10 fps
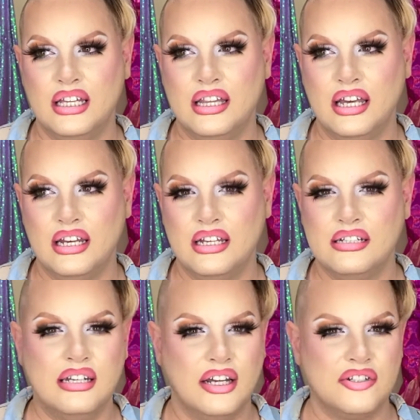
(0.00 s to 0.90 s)
that I
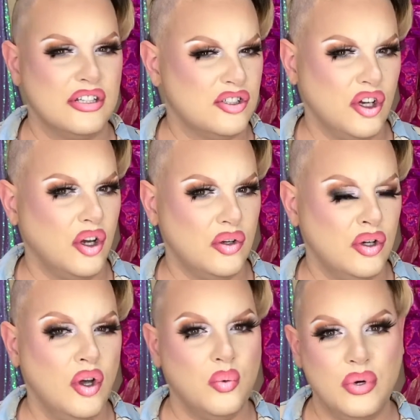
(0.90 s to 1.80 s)
didn't actually show.
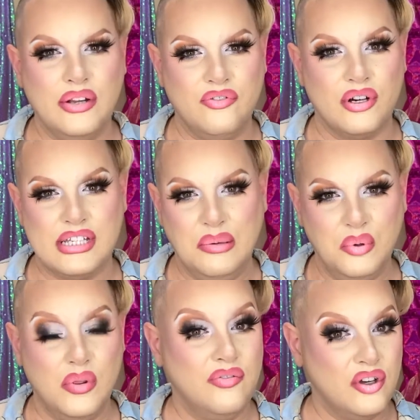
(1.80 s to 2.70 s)
For example,
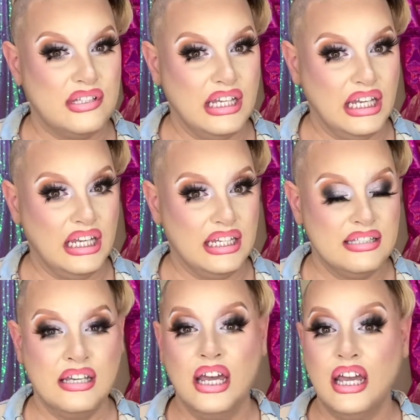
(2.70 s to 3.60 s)
the first thing is,
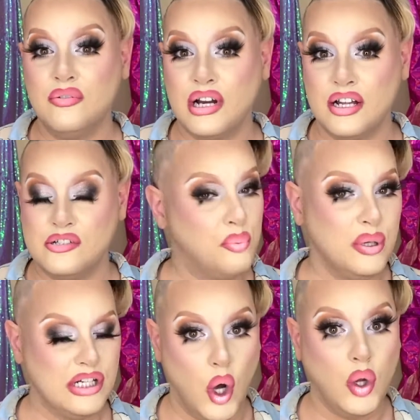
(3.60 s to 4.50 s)
in regards to
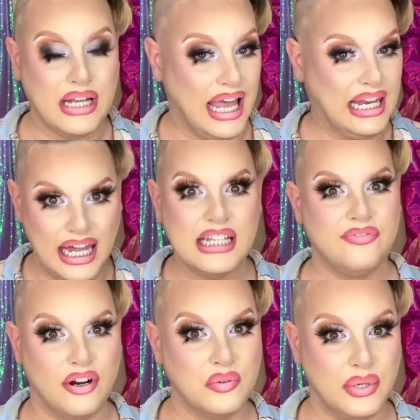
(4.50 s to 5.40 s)
putting on a lace
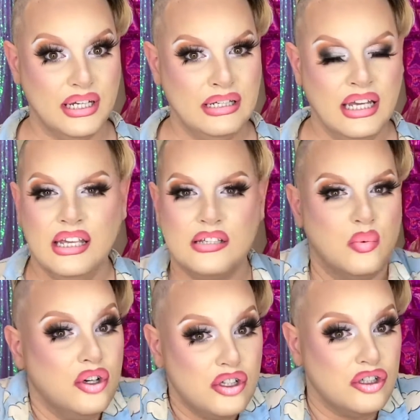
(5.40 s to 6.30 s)
front wig, is
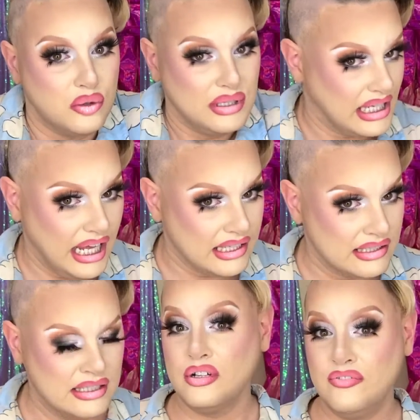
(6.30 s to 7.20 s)
what do you do with the
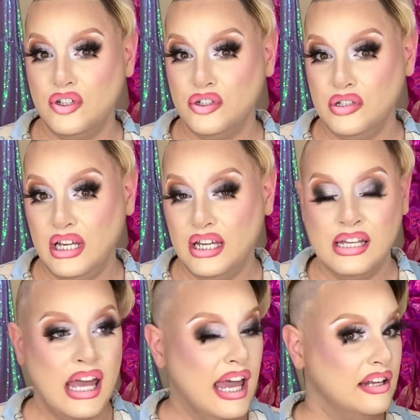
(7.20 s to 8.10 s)
lace? If you're new here
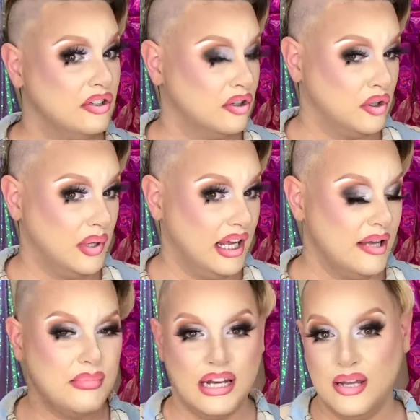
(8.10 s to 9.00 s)
and you don't know who I am,
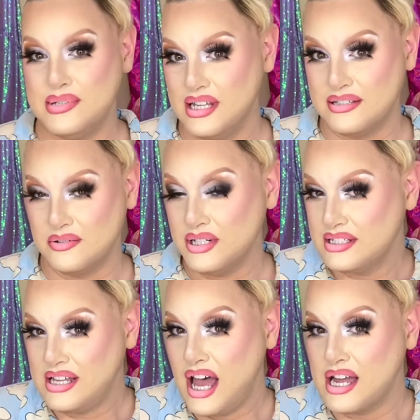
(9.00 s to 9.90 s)
my name is Esther.
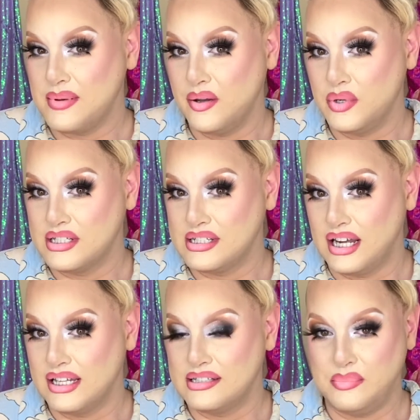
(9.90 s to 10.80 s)
I am a wig
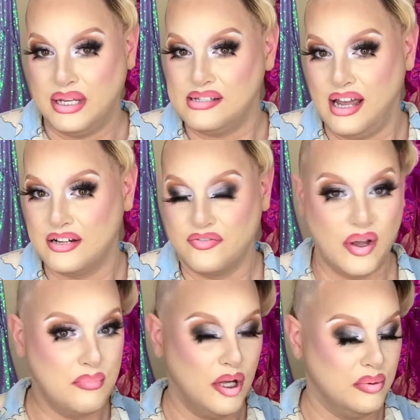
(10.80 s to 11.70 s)
stylist based out of
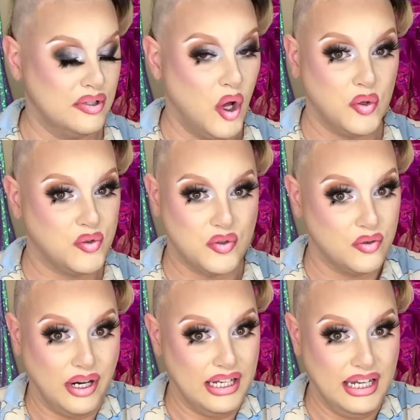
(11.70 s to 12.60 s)
Melbourne,
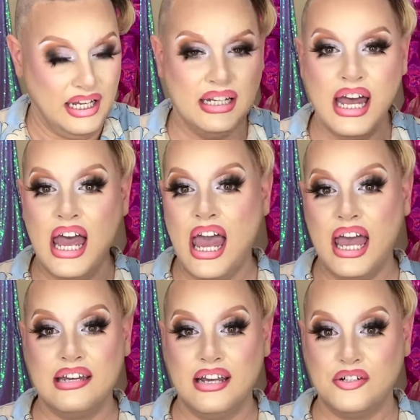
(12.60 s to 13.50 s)
Australia,
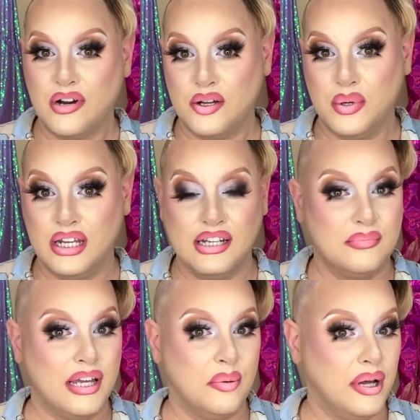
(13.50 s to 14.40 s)
and a drag queen and
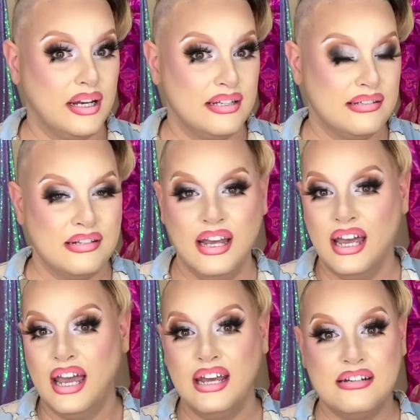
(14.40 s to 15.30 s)
makeup artist.
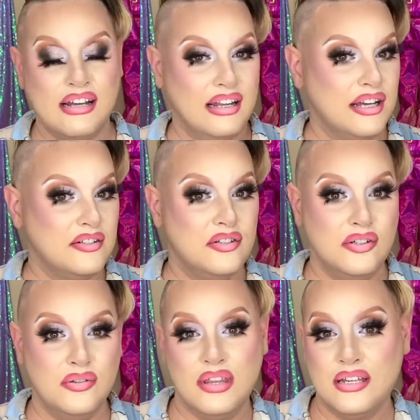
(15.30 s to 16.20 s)
And I like to
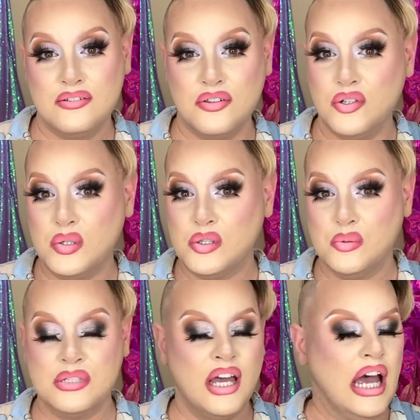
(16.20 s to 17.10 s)
do things on the
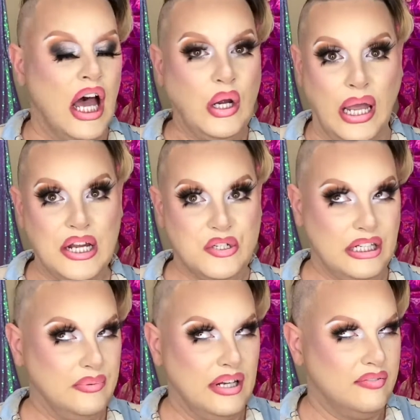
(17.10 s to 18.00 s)
YouTubes
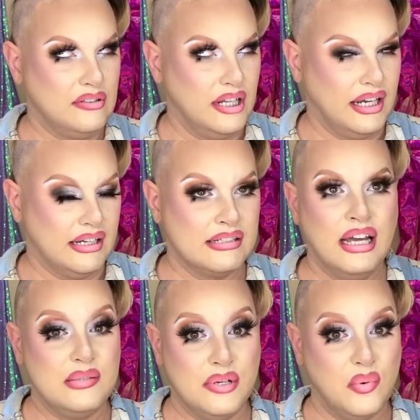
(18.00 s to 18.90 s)
occasionally when I feel like it. It's been a